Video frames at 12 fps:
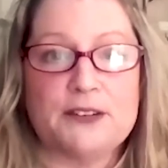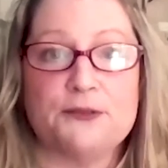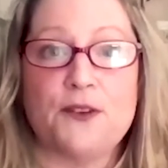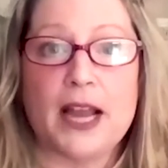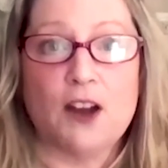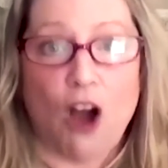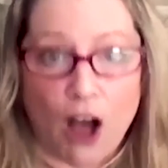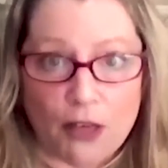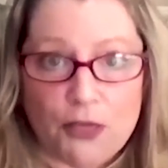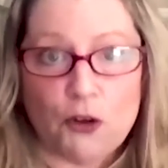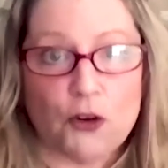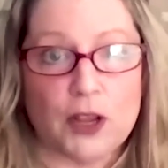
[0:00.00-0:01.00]
to find
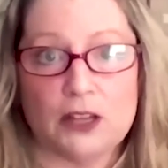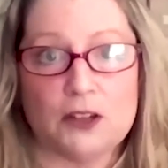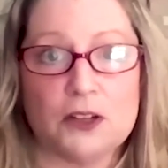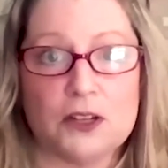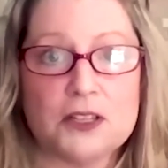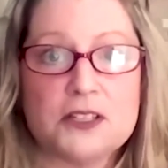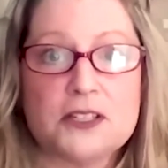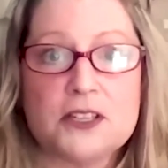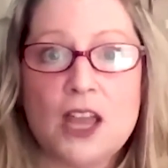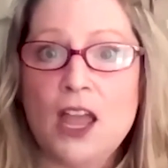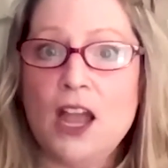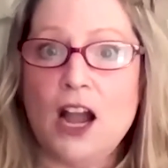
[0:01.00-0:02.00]
author guilds,
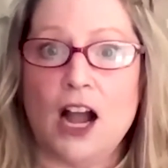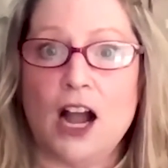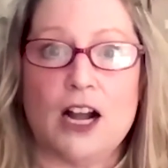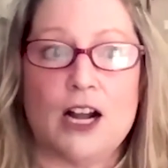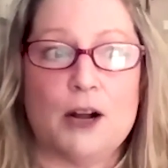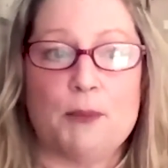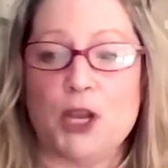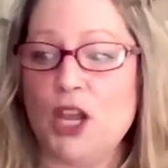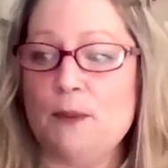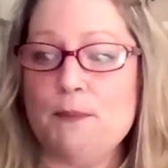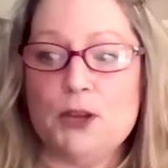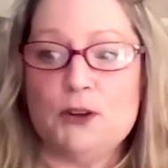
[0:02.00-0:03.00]

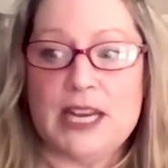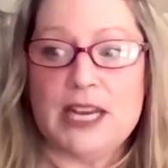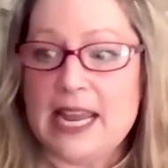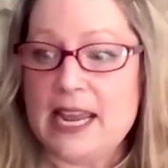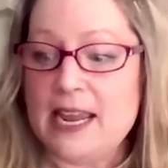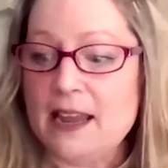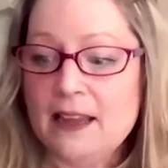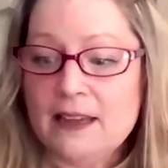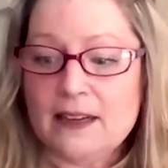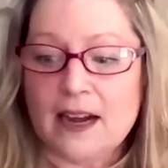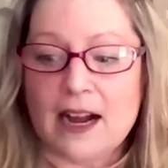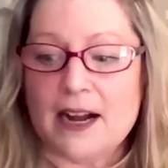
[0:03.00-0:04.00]
community
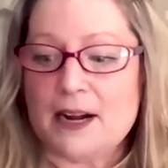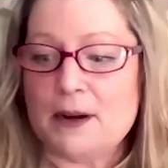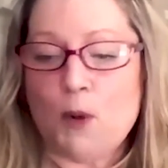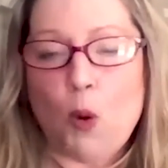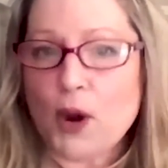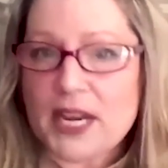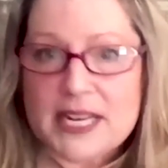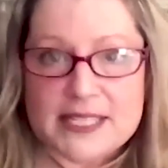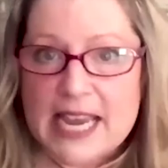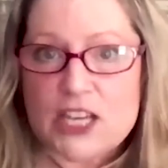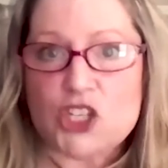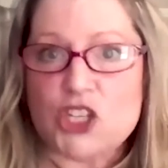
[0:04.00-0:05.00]

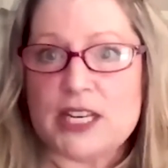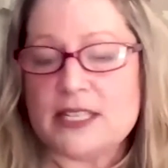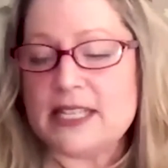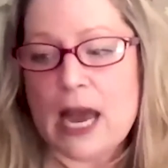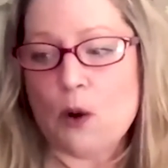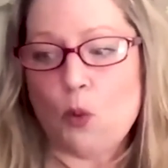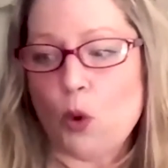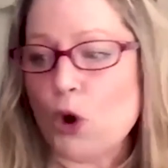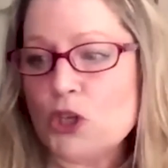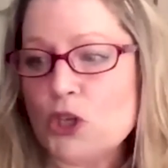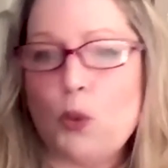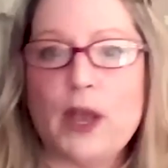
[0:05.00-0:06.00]
organizations that
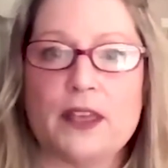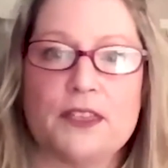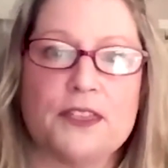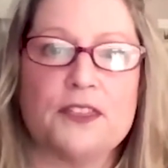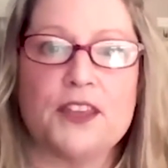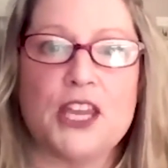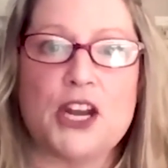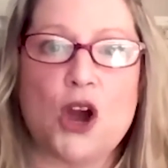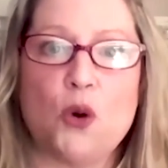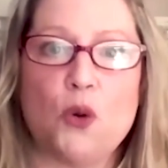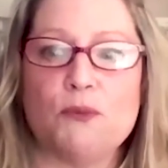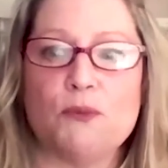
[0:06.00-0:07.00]
worked with, you
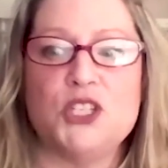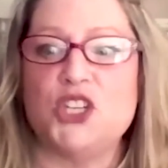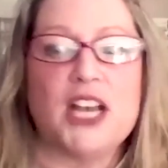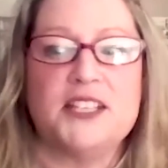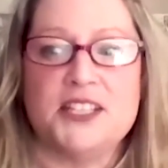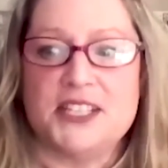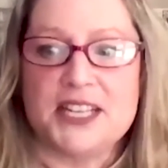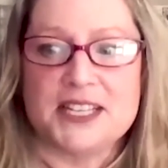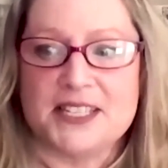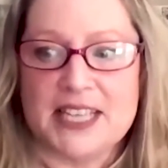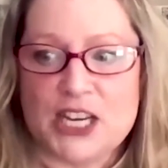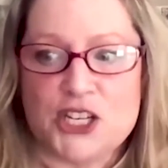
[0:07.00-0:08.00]
know,
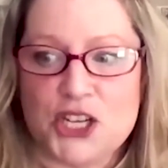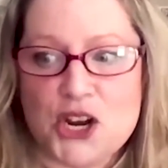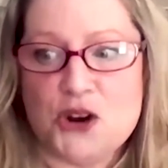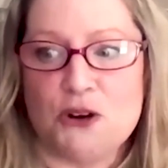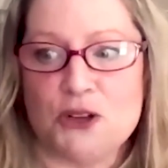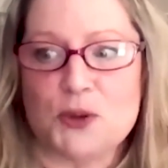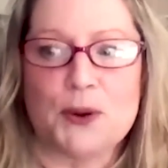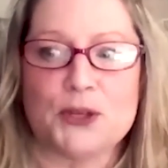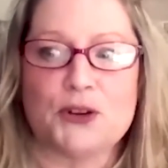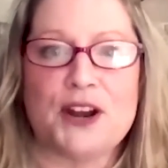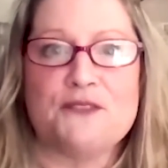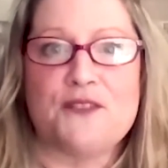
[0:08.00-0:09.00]
justice issues. We were
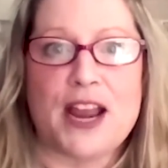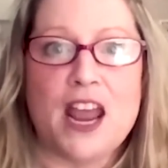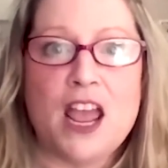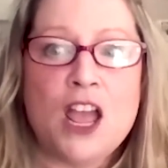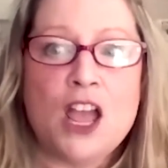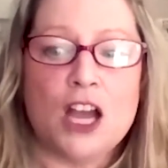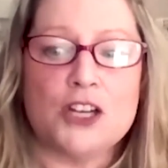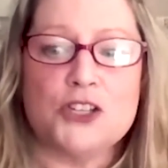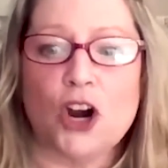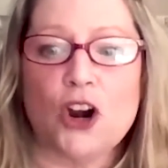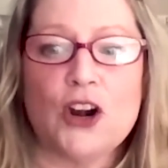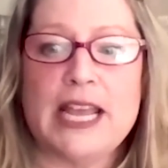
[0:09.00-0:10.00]
trying to find
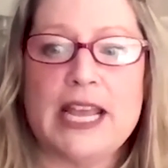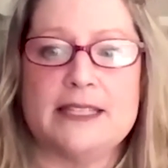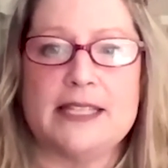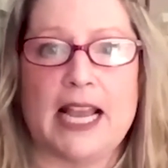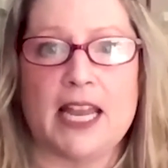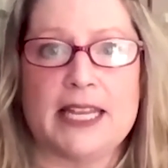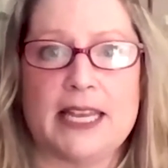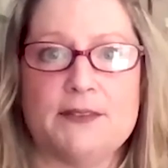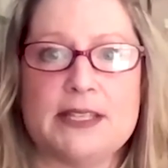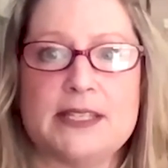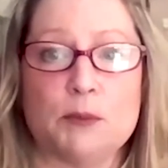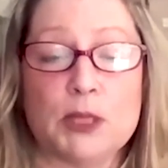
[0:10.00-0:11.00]
attorneys that could give
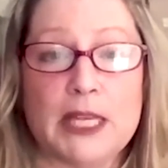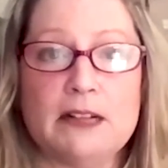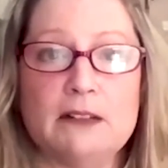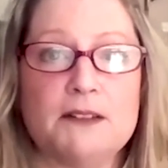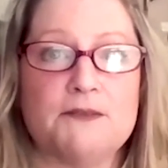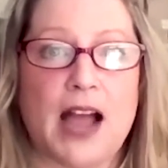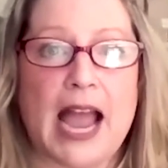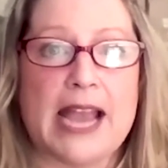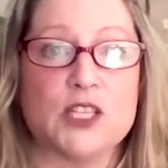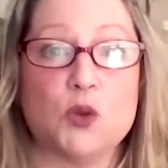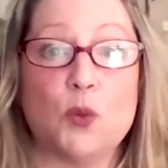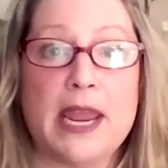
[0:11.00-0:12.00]
us some legal
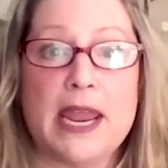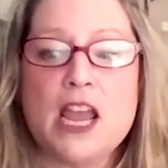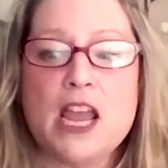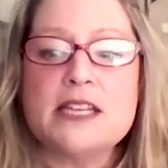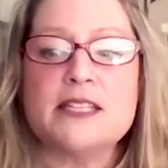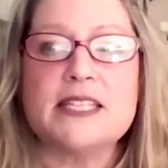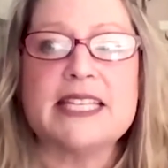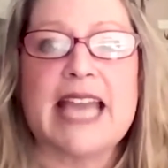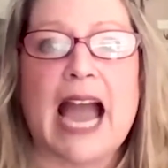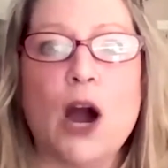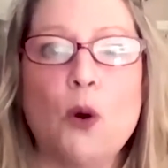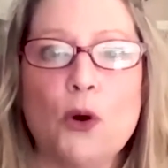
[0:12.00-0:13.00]
advice. We
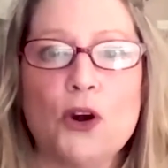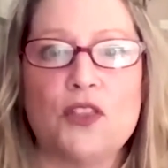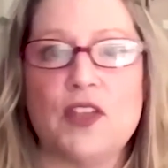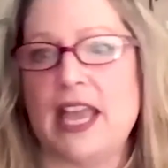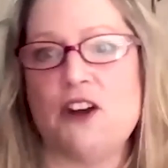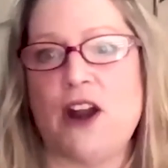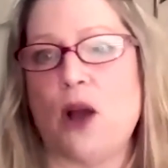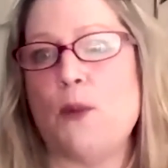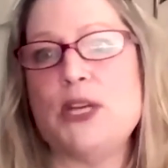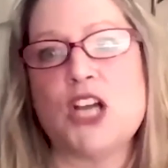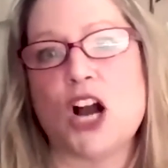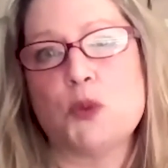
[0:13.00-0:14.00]
scoured the internet. We
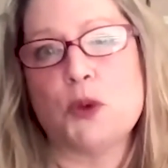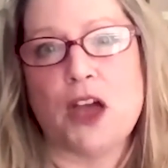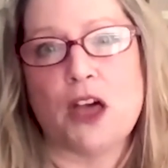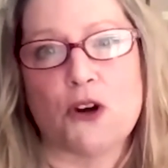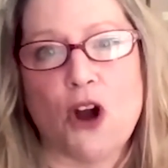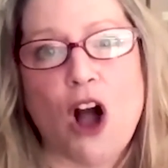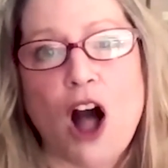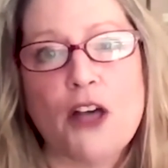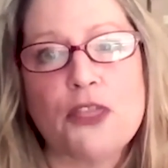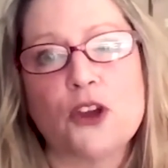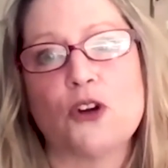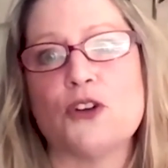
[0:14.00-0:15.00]
talked with other
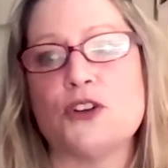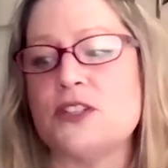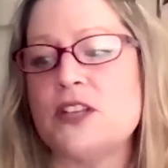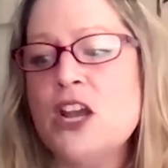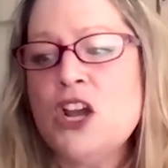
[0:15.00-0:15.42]
authors,